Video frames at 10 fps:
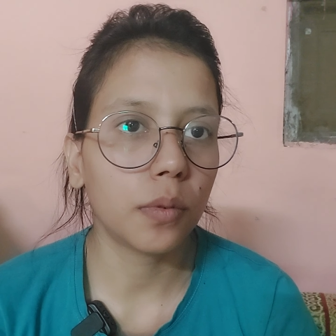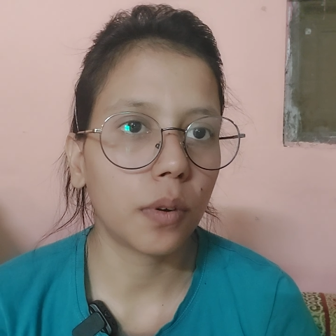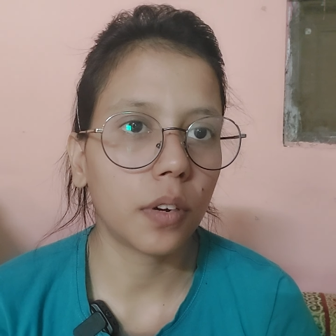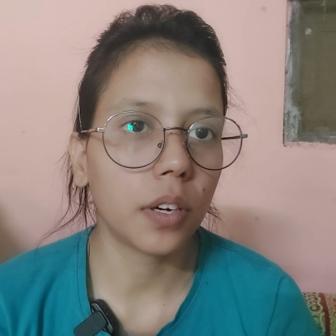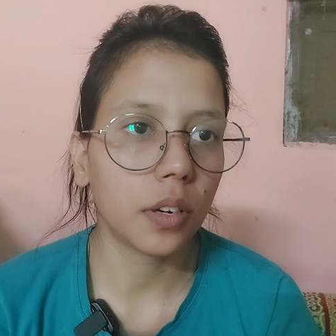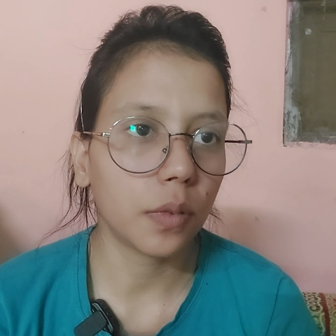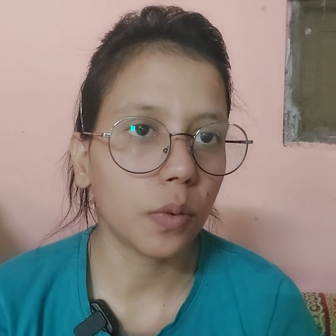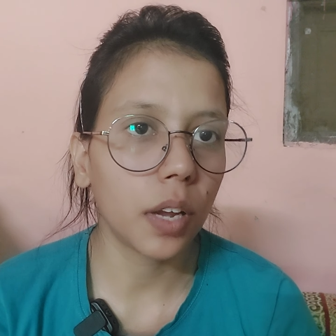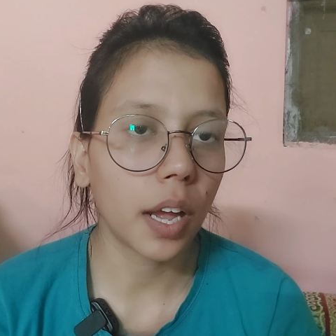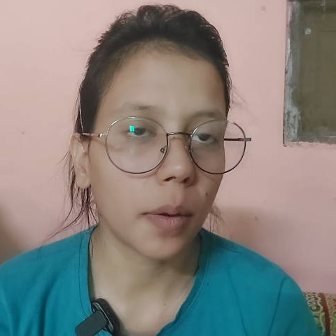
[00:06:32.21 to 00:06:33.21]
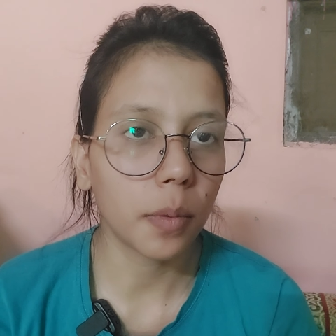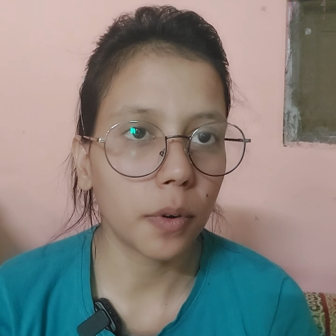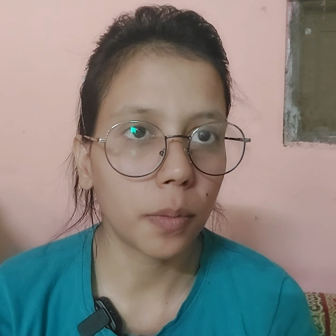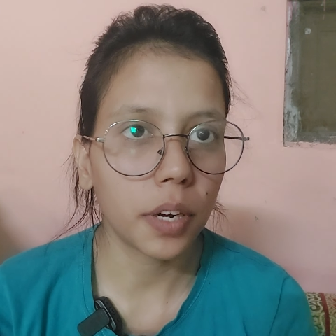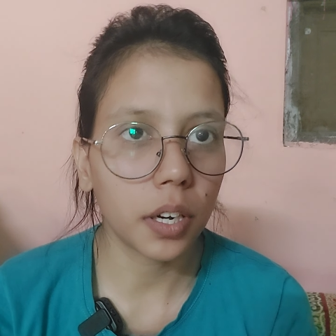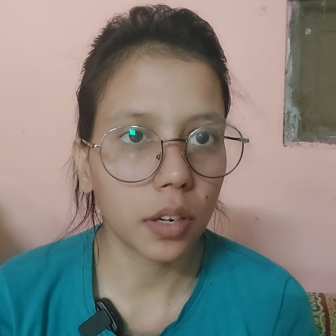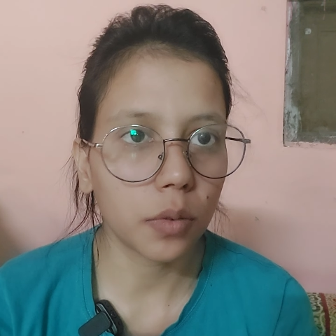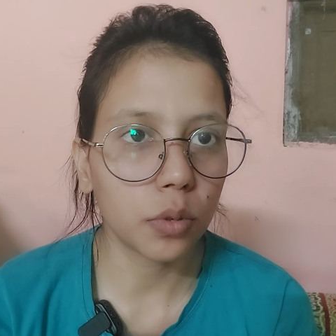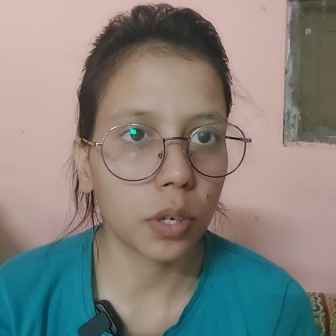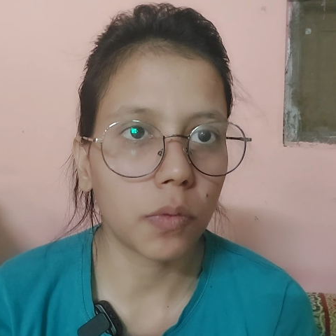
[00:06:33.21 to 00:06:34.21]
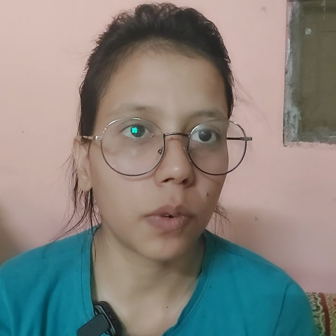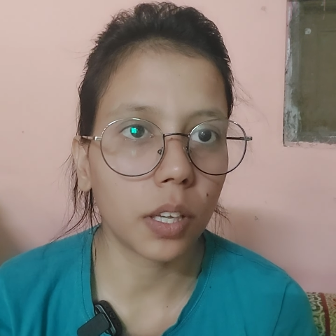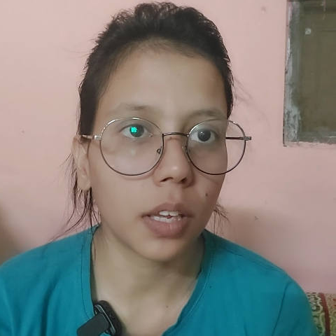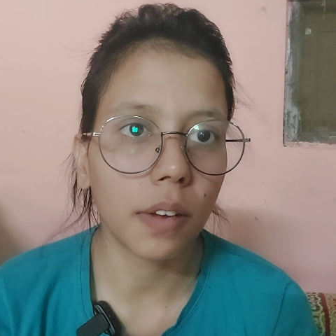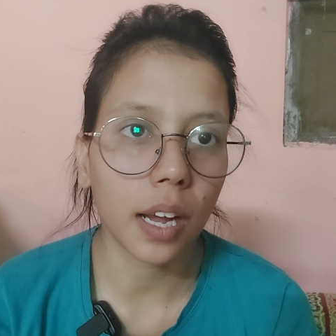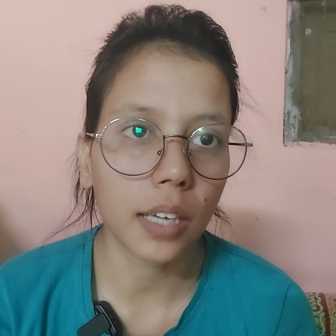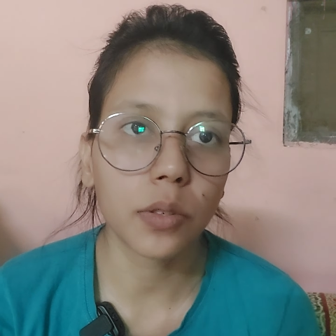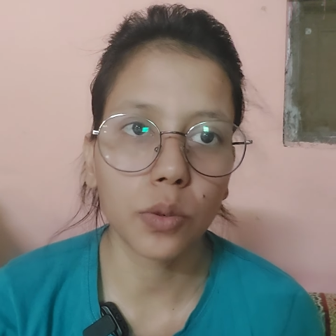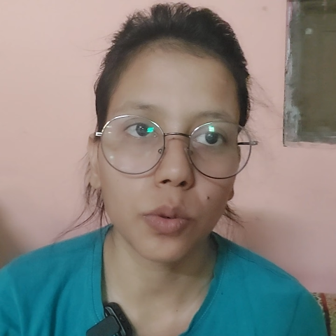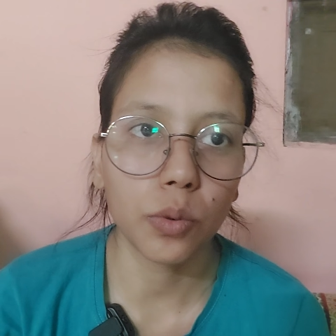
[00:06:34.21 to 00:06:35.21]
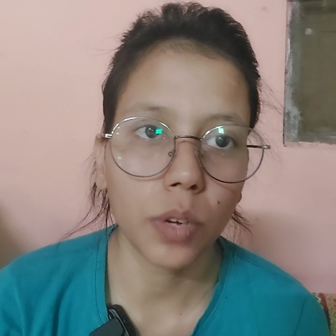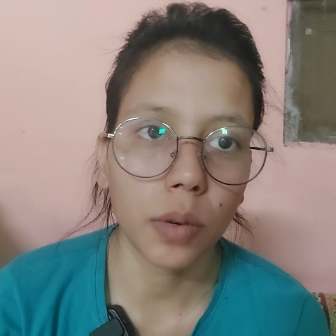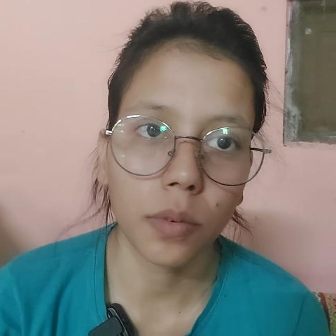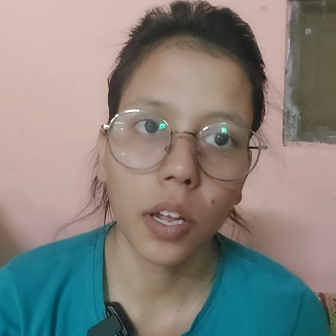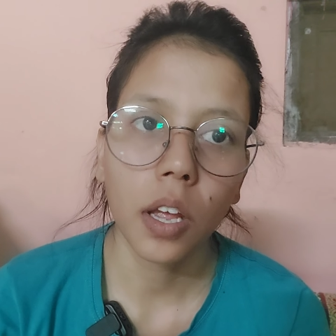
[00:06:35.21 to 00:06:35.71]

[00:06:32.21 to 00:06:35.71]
or interviewer have a proper interview set what they will ask to you, and